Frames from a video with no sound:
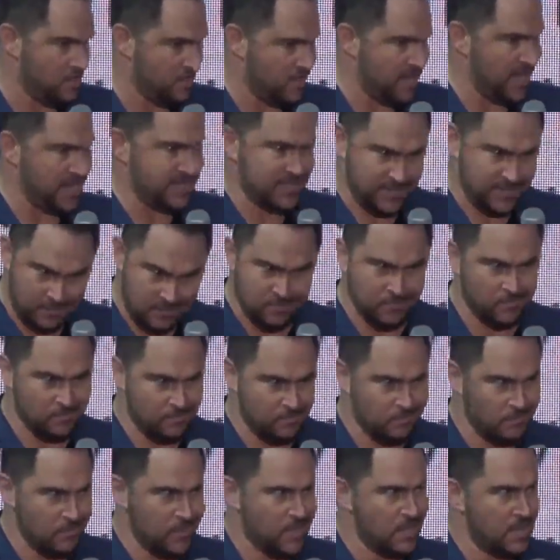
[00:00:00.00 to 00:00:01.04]
But that's,
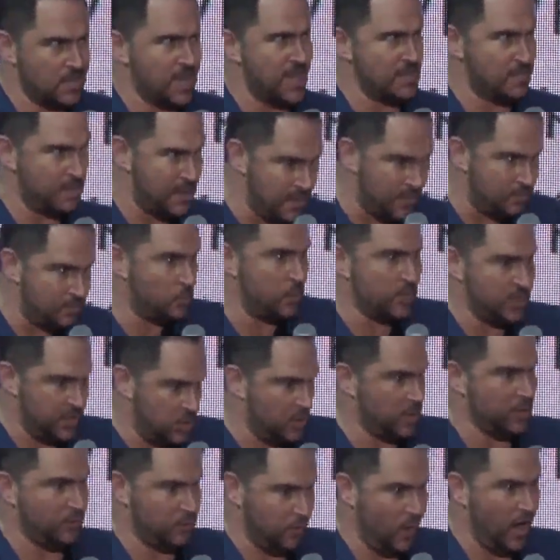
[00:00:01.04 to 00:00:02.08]
you have to be
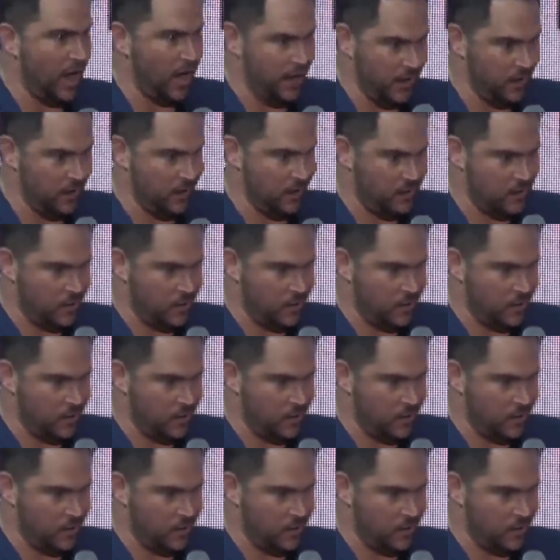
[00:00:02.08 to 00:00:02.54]
really doing fraud.